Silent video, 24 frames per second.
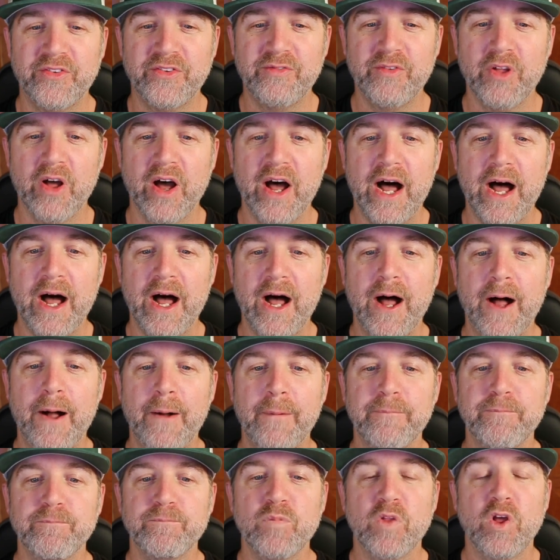uh,
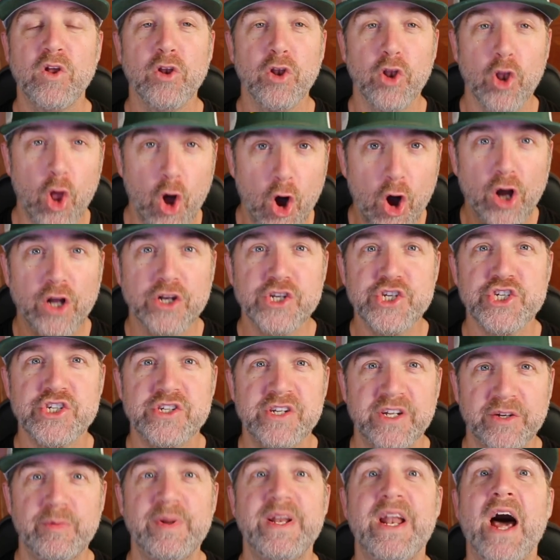launch?
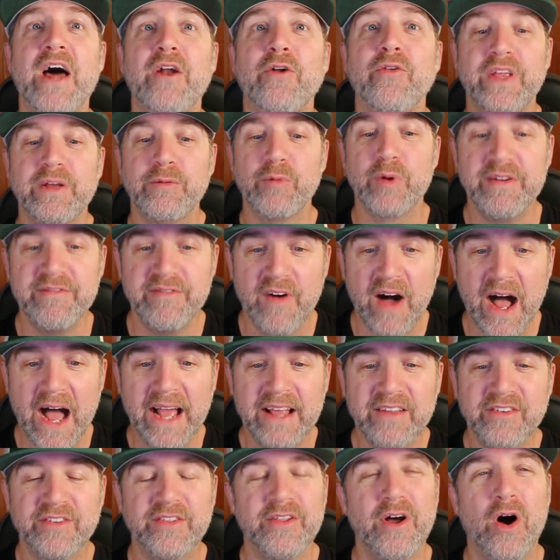Did we not only
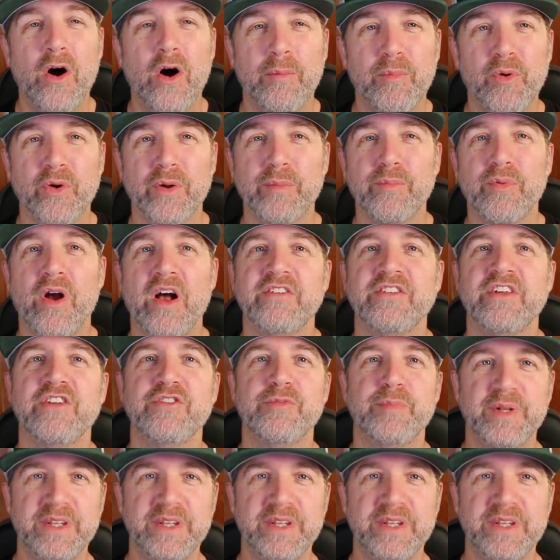revise the onboarding process,